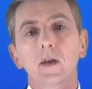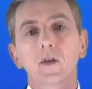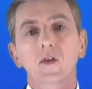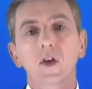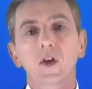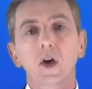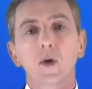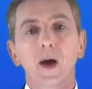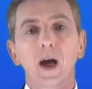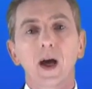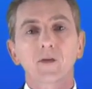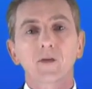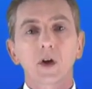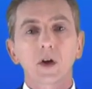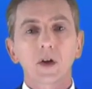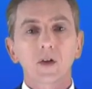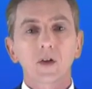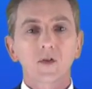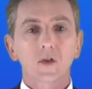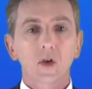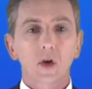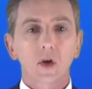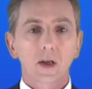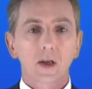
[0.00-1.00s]
So I've
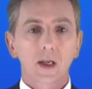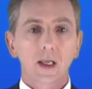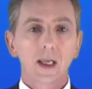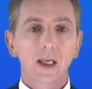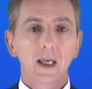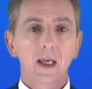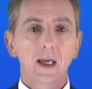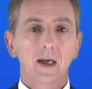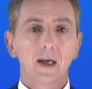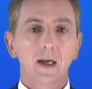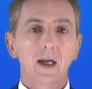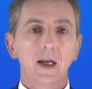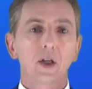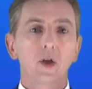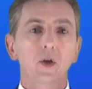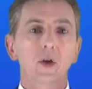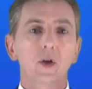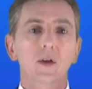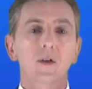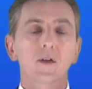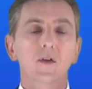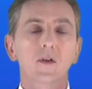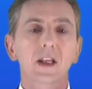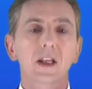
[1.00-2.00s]
got a solid here, and
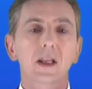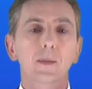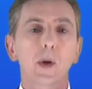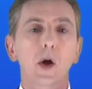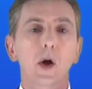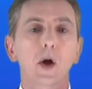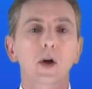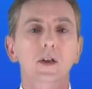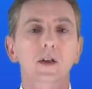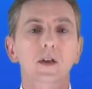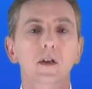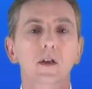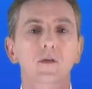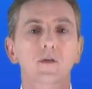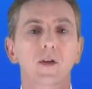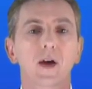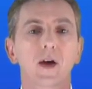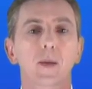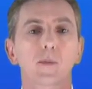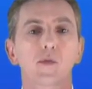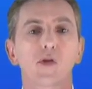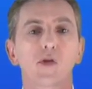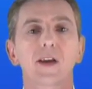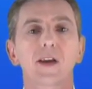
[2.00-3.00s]
you can see the particles
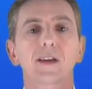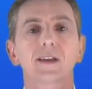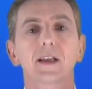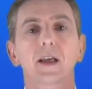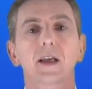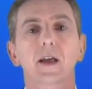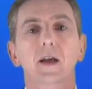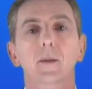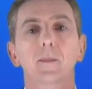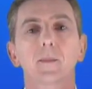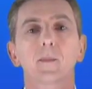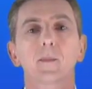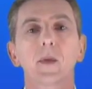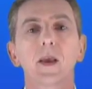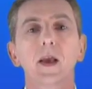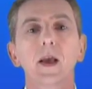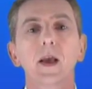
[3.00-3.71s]
vibrating.